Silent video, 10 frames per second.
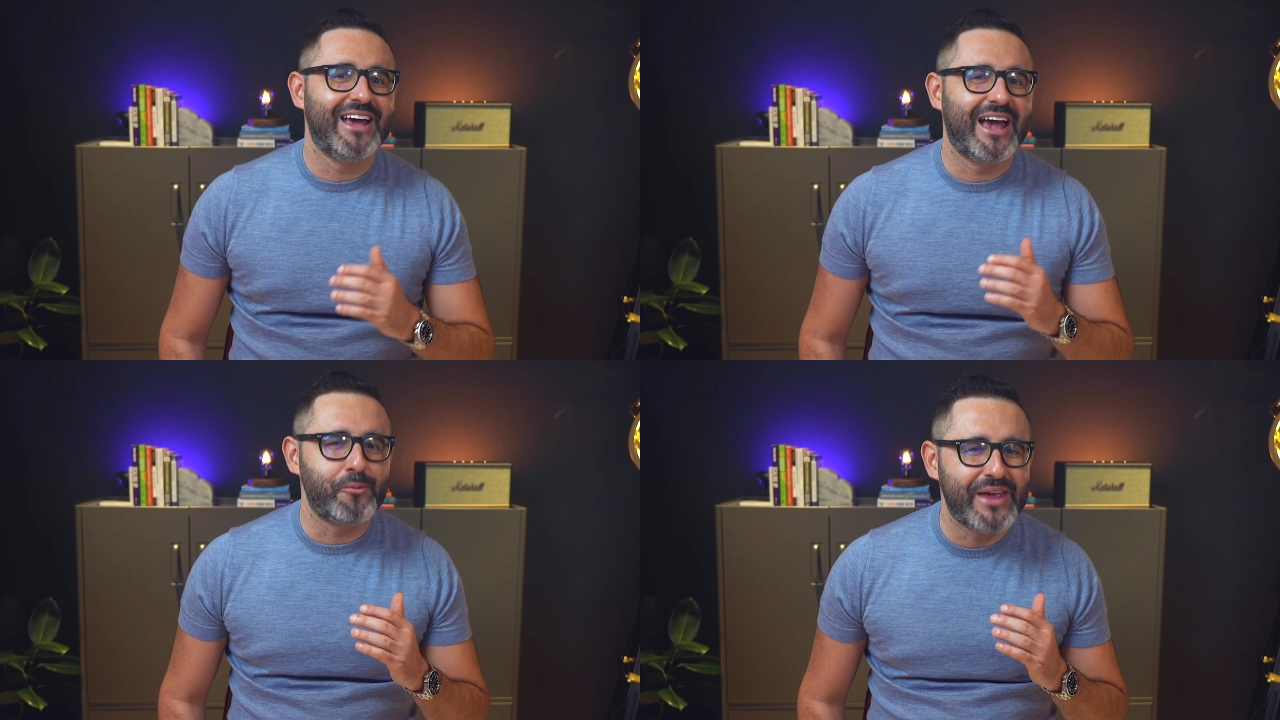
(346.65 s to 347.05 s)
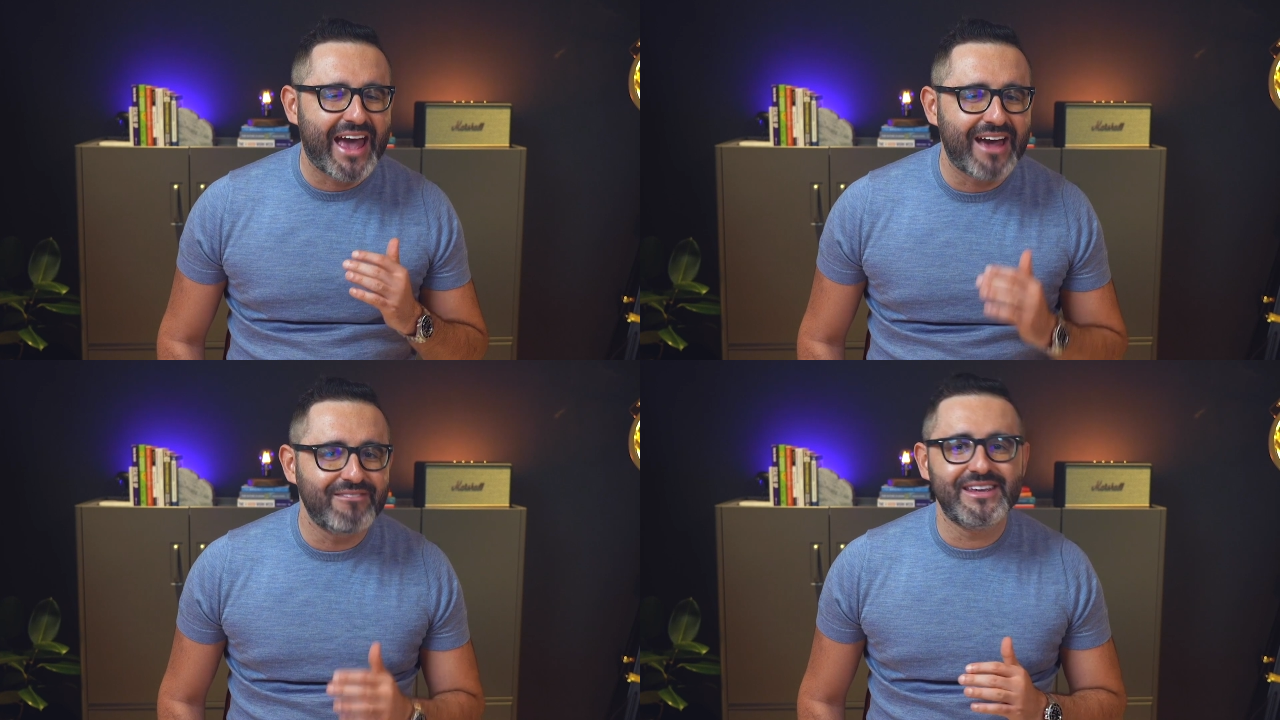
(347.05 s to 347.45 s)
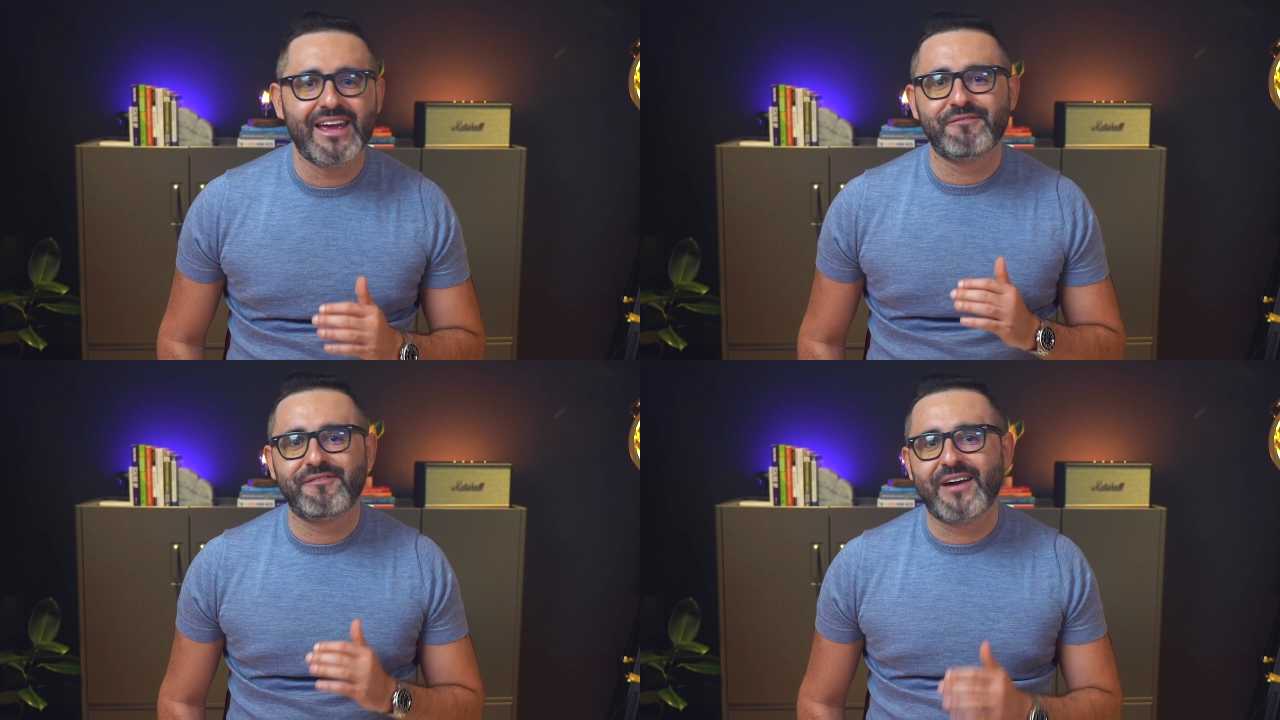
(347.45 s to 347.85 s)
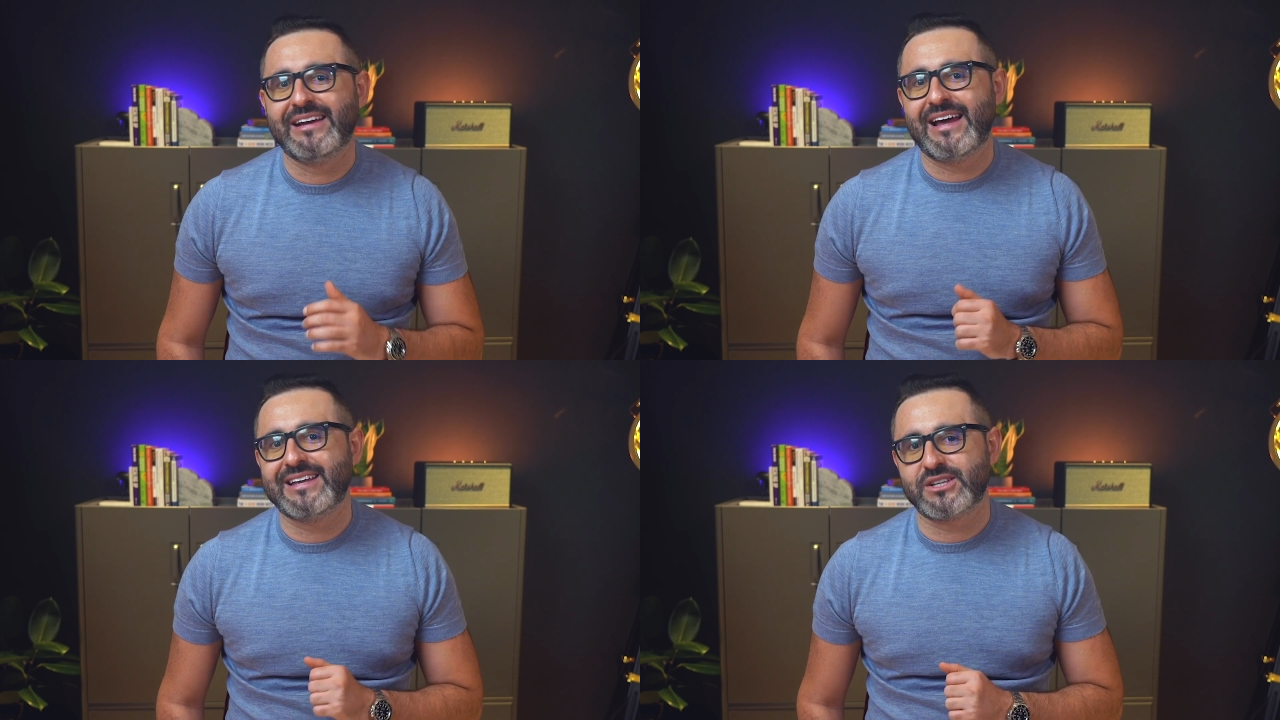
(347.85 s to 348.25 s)
and we haven't yet
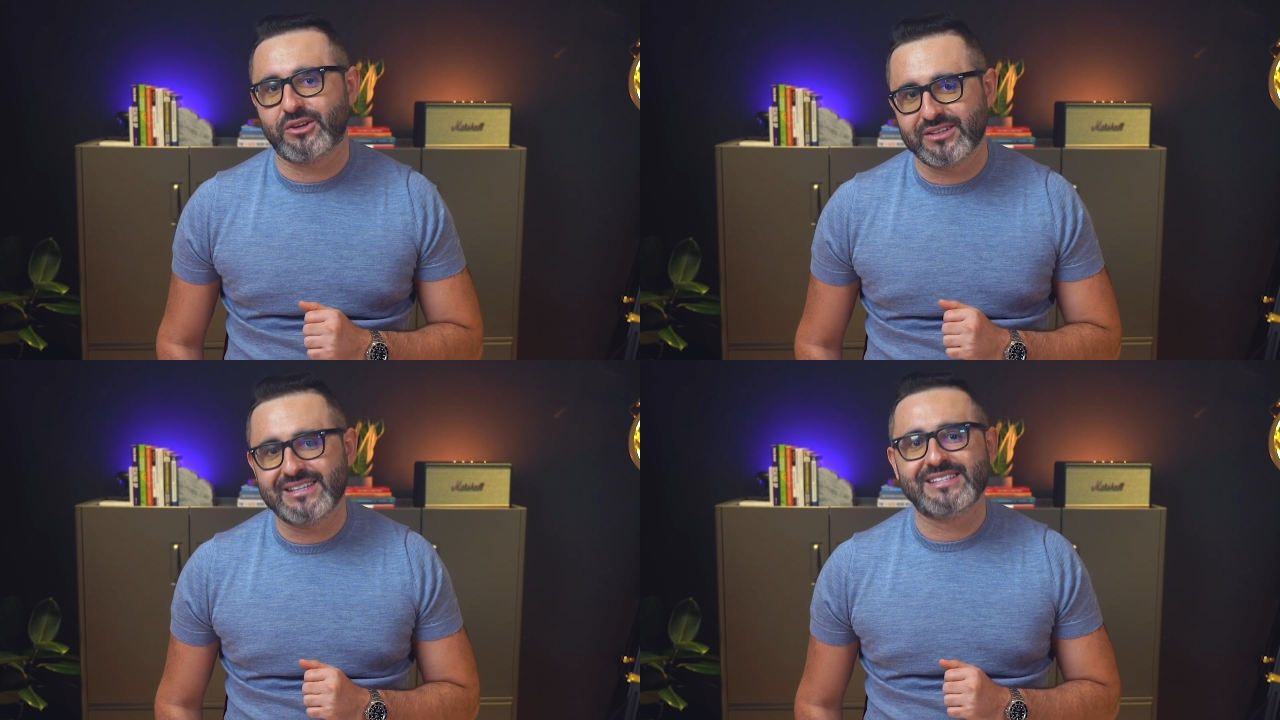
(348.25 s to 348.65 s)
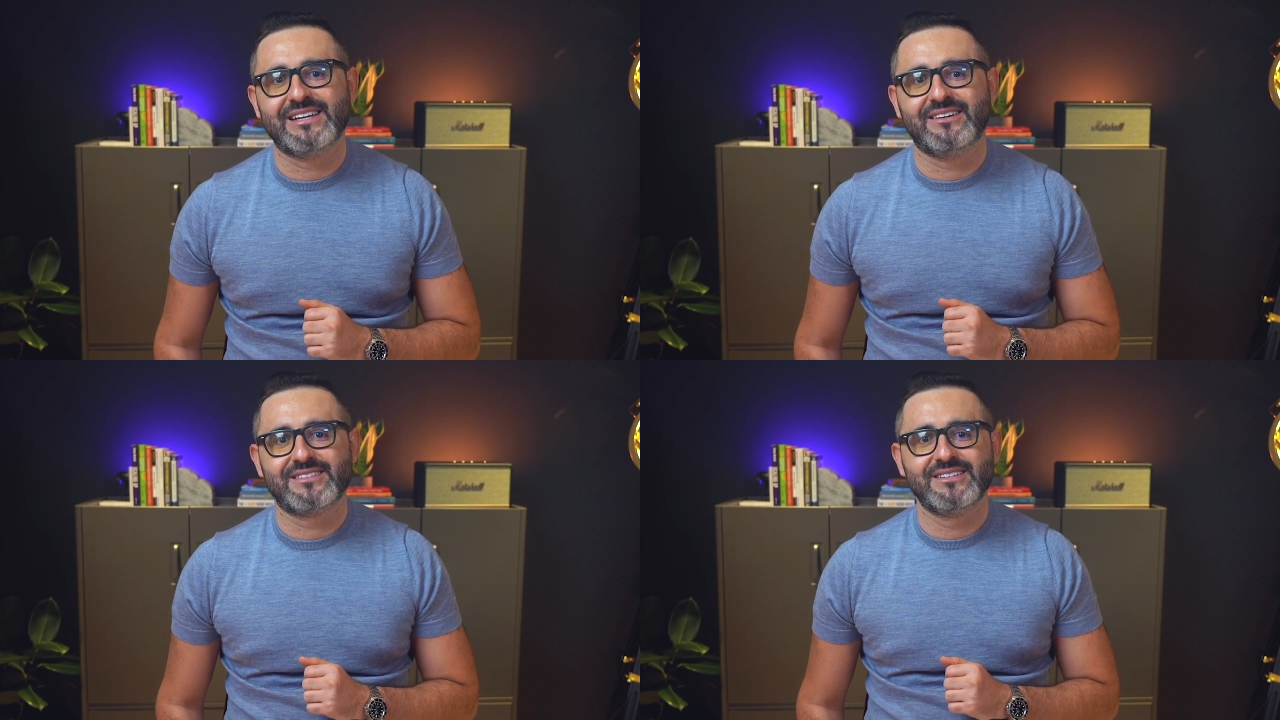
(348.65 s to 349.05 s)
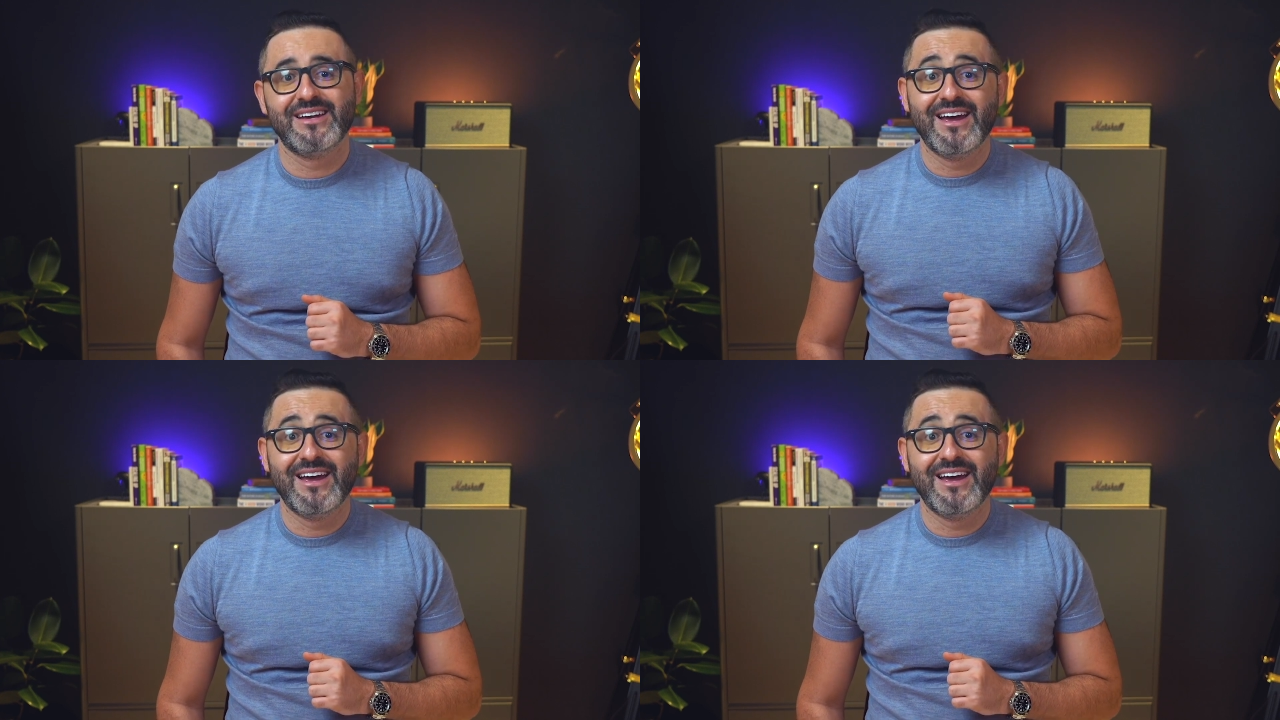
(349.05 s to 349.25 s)
finalized all the details.